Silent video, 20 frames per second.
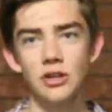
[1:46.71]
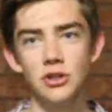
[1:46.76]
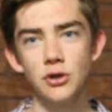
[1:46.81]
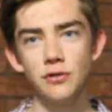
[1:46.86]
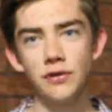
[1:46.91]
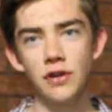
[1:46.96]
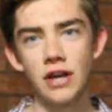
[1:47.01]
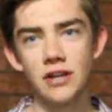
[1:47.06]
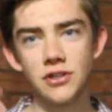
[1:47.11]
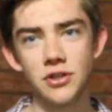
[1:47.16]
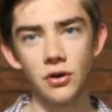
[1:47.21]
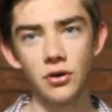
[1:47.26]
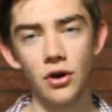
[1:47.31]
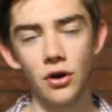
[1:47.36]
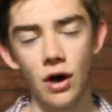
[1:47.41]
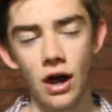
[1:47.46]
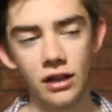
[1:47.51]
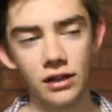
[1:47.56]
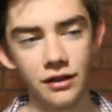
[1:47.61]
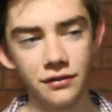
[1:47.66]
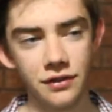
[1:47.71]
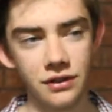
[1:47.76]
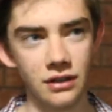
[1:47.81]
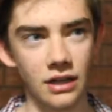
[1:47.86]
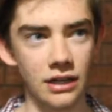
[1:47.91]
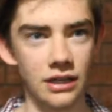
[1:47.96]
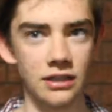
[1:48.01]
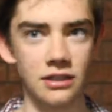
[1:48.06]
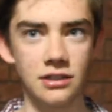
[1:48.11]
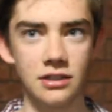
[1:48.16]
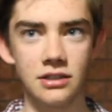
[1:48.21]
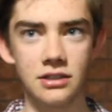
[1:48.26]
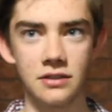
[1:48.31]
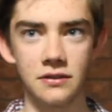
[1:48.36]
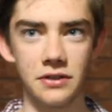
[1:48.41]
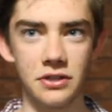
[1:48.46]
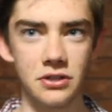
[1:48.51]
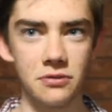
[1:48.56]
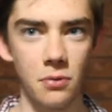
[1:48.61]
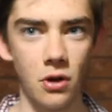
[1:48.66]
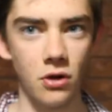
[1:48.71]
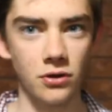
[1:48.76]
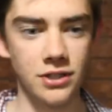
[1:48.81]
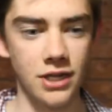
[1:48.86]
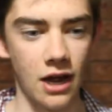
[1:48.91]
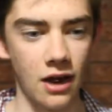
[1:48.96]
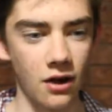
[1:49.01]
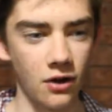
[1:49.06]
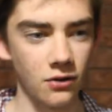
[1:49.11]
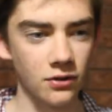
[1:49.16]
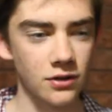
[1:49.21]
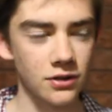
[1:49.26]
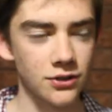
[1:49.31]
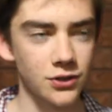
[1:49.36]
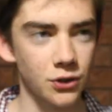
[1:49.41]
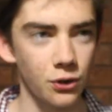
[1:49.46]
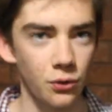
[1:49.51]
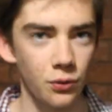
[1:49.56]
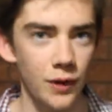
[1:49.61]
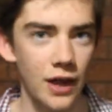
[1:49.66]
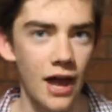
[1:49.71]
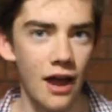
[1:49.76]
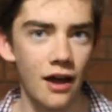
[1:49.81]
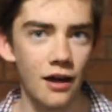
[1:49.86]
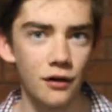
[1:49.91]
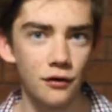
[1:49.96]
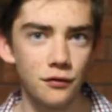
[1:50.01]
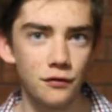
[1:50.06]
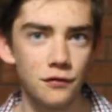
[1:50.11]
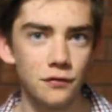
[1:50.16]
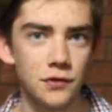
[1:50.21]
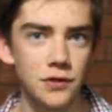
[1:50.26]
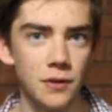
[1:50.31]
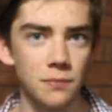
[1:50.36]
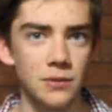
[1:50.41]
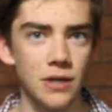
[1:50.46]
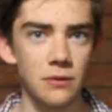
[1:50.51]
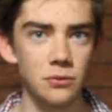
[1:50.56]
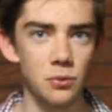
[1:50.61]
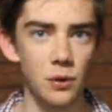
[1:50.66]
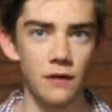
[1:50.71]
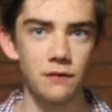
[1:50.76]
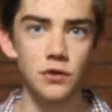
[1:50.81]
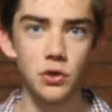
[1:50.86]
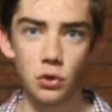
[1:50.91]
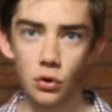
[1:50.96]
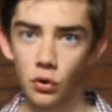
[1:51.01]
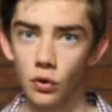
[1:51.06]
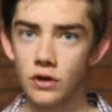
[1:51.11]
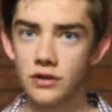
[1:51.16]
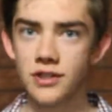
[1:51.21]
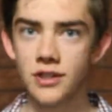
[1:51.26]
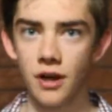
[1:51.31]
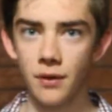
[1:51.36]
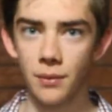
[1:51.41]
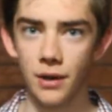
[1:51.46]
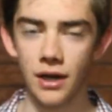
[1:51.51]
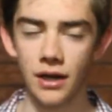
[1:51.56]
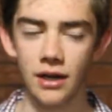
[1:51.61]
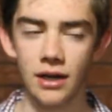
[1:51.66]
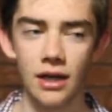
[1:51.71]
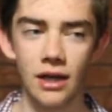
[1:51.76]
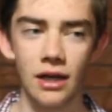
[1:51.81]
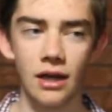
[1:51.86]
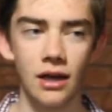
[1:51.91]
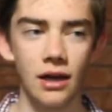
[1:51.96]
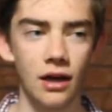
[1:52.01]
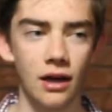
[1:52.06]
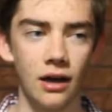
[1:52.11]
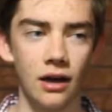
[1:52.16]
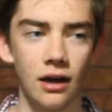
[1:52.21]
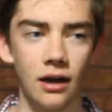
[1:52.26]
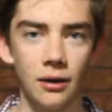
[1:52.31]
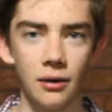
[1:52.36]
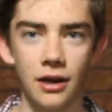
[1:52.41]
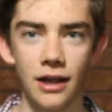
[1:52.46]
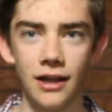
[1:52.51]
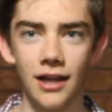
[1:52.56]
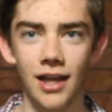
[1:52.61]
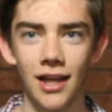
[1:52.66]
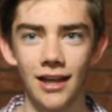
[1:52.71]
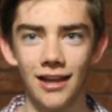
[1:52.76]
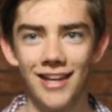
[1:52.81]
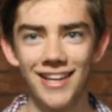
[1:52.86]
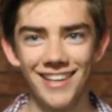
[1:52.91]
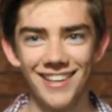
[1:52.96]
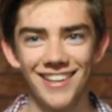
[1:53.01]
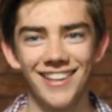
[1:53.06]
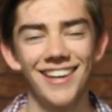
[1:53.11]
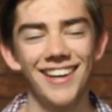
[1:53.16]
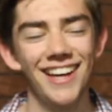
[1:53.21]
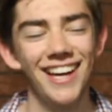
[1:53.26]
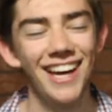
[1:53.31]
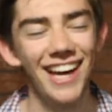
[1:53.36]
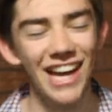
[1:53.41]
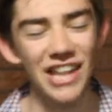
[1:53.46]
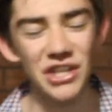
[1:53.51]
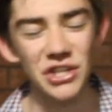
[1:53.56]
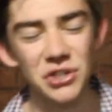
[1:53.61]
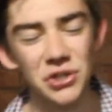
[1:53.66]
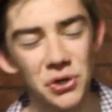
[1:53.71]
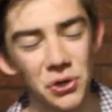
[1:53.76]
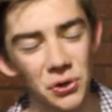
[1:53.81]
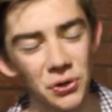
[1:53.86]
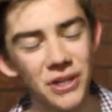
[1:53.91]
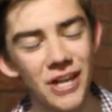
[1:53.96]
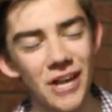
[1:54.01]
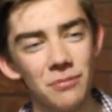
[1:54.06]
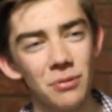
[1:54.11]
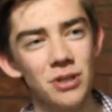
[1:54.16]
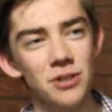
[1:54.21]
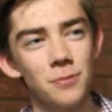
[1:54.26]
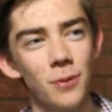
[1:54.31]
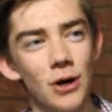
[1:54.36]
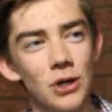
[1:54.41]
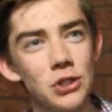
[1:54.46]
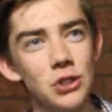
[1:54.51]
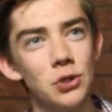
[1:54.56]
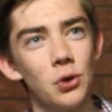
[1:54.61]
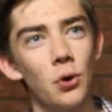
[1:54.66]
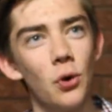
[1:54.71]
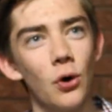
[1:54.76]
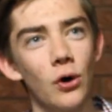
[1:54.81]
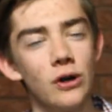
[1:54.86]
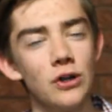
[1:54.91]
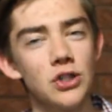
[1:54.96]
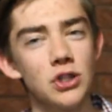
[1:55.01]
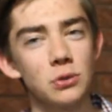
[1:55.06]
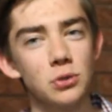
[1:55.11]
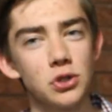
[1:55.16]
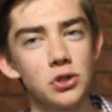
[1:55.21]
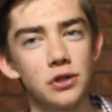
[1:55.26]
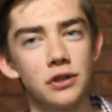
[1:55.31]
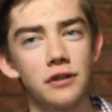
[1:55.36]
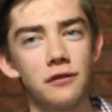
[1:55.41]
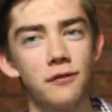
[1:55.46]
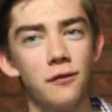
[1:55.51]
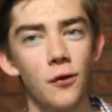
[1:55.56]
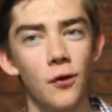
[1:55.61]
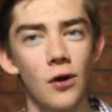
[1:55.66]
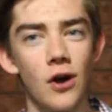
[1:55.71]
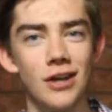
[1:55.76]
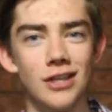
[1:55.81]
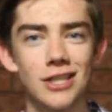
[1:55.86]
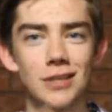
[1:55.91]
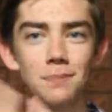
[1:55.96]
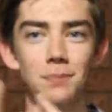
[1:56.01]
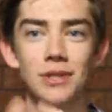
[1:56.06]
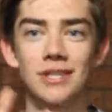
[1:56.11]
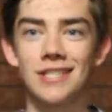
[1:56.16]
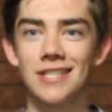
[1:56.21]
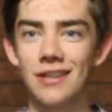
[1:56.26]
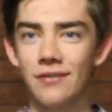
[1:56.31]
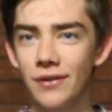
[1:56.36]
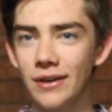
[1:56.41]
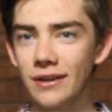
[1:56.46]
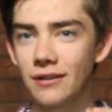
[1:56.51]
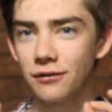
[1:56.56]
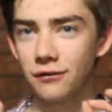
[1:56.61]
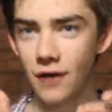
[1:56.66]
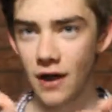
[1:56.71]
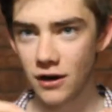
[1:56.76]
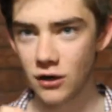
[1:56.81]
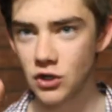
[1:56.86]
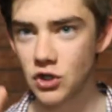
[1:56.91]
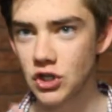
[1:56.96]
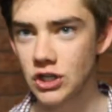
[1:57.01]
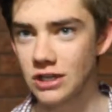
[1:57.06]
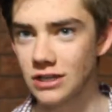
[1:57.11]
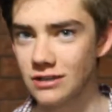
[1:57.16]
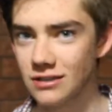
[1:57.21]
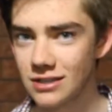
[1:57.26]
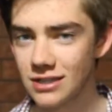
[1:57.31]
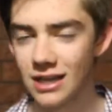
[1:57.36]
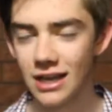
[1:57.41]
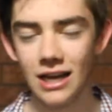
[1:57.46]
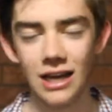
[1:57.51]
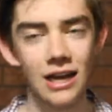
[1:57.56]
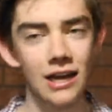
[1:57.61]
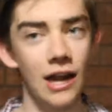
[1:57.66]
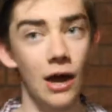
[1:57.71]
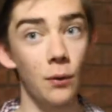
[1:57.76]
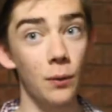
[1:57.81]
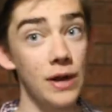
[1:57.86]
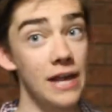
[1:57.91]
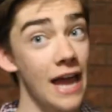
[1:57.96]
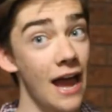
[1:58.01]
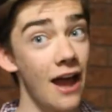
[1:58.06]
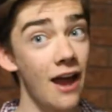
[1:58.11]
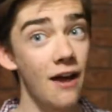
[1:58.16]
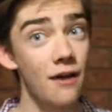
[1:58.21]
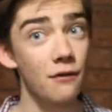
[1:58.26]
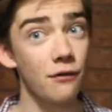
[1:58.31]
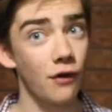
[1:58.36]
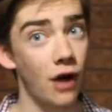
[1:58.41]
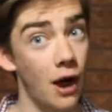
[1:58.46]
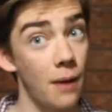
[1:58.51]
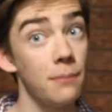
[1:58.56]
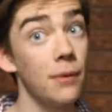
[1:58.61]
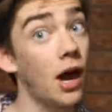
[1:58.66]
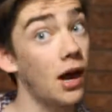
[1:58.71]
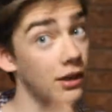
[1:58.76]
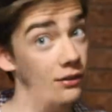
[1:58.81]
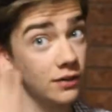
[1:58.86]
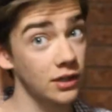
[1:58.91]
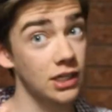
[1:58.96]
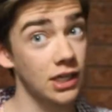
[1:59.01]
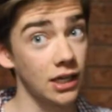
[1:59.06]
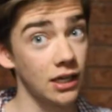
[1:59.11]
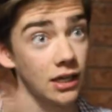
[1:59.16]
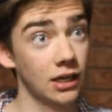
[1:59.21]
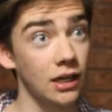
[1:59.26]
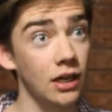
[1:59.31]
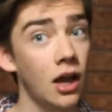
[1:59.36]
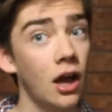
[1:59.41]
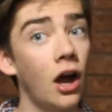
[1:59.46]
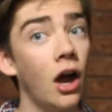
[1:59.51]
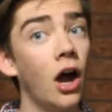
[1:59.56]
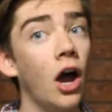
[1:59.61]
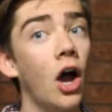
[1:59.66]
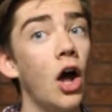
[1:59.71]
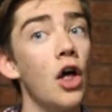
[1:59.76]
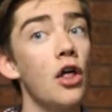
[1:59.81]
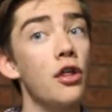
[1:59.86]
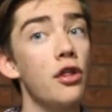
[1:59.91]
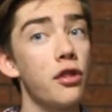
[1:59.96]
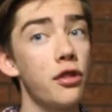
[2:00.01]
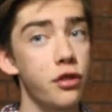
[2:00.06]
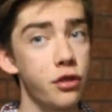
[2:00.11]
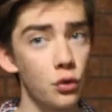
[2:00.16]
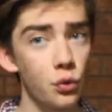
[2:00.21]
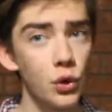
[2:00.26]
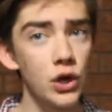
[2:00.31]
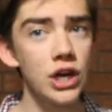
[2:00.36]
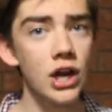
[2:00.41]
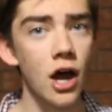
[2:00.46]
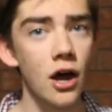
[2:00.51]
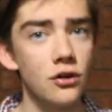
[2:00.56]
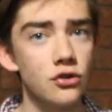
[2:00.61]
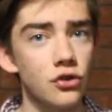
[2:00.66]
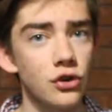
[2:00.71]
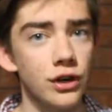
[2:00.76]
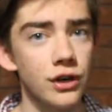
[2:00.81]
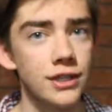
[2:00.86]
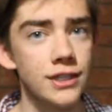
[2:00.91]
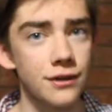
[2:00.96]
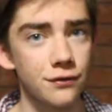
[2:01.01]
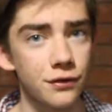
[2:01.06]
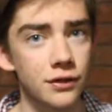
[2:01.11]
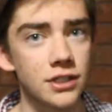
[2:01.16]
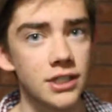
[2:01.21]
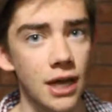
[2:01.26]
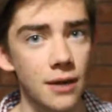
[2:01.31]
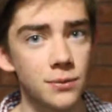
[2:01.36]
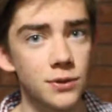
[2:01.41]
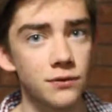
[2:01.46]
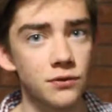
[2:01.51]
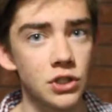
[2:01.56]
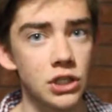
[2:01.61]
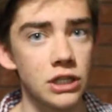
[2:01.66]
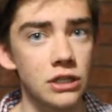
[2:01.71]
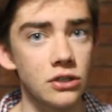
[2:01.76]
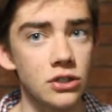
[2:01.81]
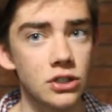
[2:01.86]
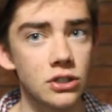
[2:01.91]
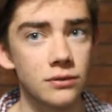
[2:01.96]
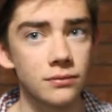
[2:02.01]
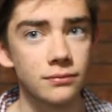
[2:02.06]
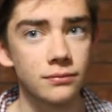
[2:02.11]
So if you guys don't know, I live in like a decently small town. So sometimes we have tourists come in, and this girl came into my store and she was looking for a specific feta cheese. Now we have, I'm not even kidding, 300 different types of cheese.